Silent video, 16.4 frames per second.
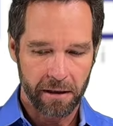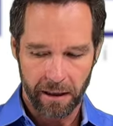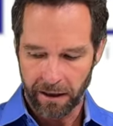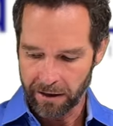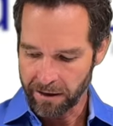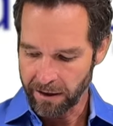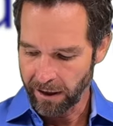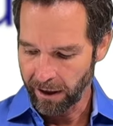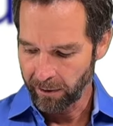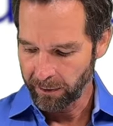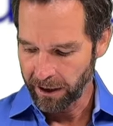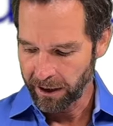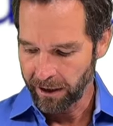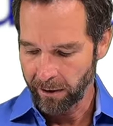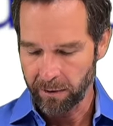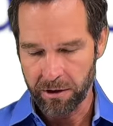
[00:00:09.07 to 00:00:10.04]
and today I'm going
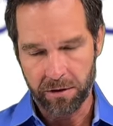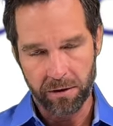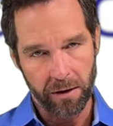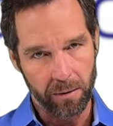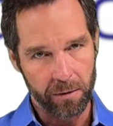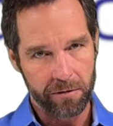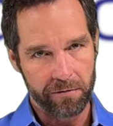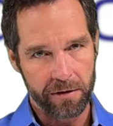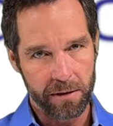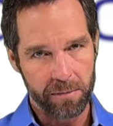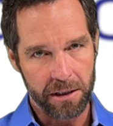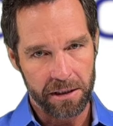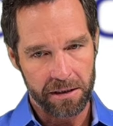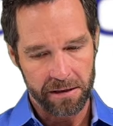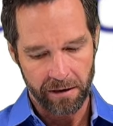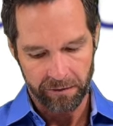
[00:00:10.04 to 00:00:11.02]
to demonstrate it with a
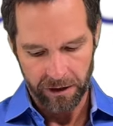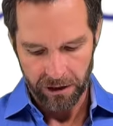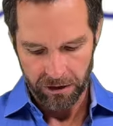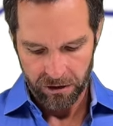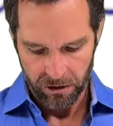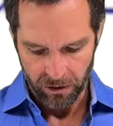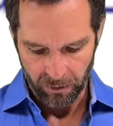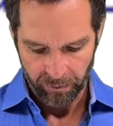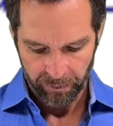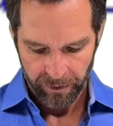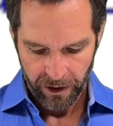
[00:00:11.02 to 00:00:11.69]
VP72.